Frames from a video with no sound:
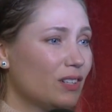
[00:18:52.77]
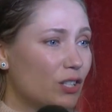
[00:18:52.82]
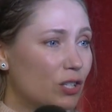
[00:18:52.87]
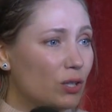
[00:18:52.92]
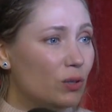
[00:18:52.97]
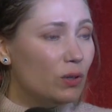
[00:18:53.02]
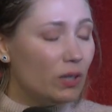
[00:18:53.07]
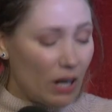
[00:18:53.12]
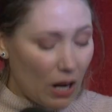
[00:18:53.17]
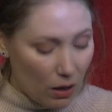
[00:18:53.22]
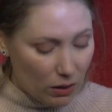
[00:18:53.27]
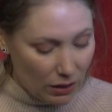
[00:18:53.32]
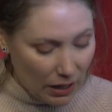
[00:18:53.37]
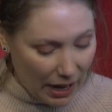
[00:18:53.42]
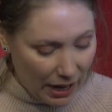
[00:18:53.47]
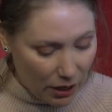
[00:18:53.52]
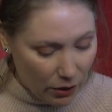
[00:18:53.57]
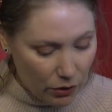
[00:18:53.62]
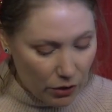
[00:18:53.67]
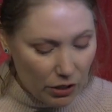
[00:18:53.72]
Do it out
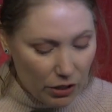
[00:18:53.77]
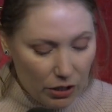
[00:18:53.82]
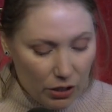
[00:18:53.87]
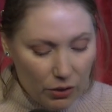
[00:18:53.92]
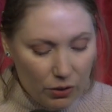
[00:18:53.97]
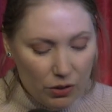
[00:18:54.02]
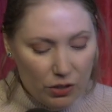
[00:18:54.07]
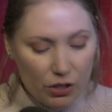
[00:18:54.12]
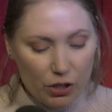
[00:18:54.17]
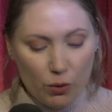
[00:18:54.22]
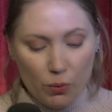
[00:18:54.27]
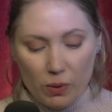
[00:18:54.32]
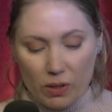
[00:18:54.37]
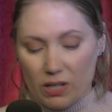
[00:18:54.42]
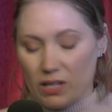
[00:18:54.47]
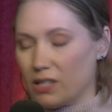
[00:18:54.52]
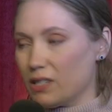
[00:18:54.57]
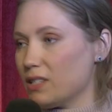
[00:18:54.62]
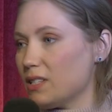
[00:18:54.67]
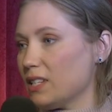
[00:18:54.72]
loud. Use your
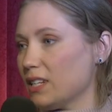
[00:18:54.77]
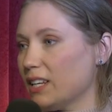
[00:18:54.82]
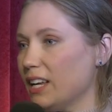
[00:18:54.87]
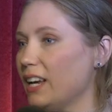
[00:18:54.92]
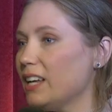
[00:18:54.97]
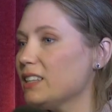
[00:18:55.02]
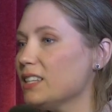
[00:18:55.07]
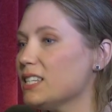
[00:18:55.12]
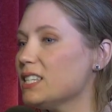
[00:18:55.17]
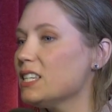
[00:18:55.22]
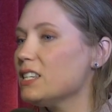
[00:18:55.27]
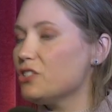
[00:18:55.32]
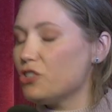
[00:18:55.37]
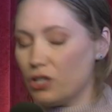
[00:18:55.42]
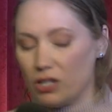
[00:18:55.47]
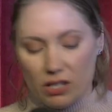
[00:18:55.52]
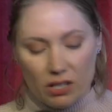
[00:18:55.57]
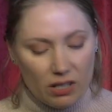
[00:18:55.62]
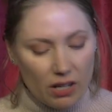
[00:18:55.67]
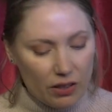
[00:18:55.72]
words. Again, this is
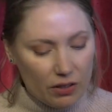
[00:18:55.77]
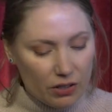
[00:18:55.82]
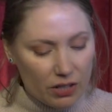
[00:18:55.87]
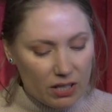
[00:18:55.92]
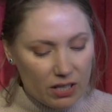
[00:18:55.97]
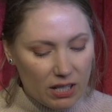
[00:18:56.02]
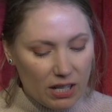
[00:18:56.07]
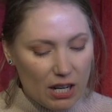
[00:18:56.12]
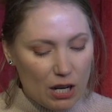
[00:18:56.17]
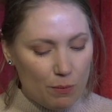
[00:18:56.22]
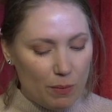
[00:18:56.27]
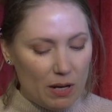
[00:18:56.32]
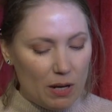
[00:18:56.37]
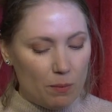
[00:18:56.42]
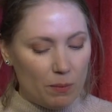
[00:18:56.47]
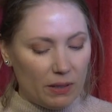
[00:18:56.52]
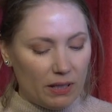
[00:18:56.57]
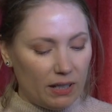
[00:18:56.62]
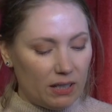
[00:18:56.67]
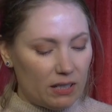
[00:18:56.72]
just another seed
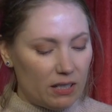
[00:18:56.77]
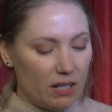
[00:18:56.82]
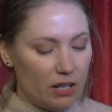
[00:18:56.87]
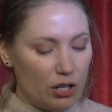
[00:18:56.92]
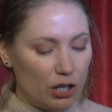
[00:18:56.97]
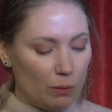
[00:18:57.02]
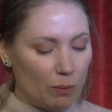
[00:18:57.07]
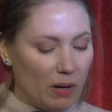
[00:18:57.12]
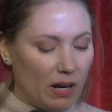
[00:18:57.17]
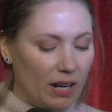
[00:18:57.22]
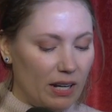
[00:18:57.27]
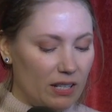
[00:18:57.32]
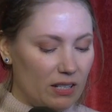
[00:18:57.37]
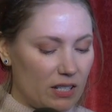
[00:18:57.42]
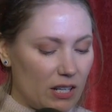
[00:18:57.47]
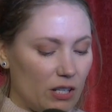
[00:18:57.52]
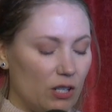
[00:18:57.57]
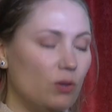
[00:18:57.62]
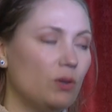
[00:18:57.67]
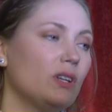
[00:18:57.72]
being planted in your mind
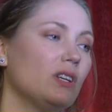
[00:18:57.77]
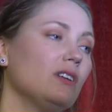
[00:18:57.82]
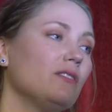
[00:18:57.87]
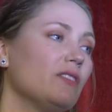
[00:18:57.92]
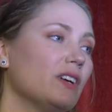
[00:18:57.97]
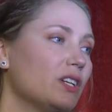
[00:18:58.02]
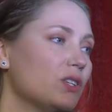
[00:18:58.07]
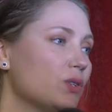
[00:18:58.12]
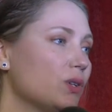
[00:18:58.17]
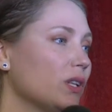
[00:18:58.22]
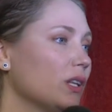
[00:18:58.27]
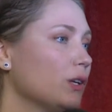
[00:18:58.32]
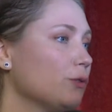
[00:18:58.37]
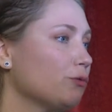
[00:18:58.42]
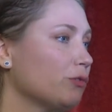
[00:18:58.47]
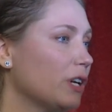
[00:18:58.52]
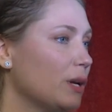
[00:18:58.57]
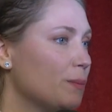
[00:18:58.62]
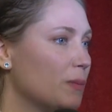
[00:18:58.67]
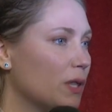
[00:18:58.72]
so that you can eventually
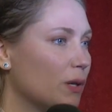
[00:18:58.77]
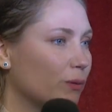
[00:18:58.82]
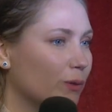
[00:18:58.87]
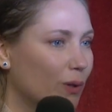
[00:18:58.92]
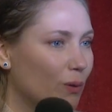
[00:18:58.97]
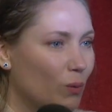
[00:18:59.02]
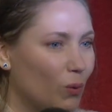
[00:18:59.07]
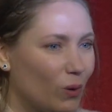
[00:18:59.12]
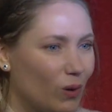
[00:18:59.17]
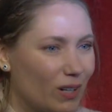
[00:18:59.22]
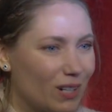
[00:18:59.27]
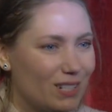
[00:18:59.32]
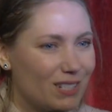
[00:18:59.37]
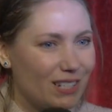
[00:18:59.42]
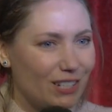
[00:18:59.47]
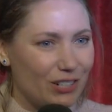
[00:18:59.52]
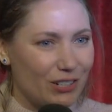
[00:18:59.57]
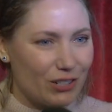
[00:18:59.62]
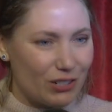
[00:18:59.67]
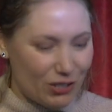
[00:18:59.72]
reap the rewards
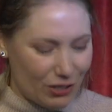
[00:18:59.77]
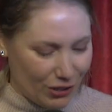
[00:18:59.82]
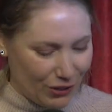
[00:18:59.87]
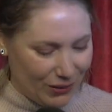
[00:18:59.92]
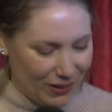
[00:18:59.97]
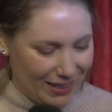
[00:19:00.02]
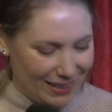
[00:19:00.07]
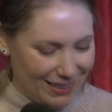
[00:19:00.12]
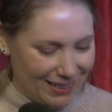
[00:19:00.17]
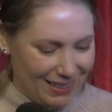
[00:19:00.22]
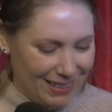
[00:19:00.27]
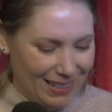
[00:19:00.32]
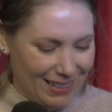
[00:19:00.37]
that you're sowing.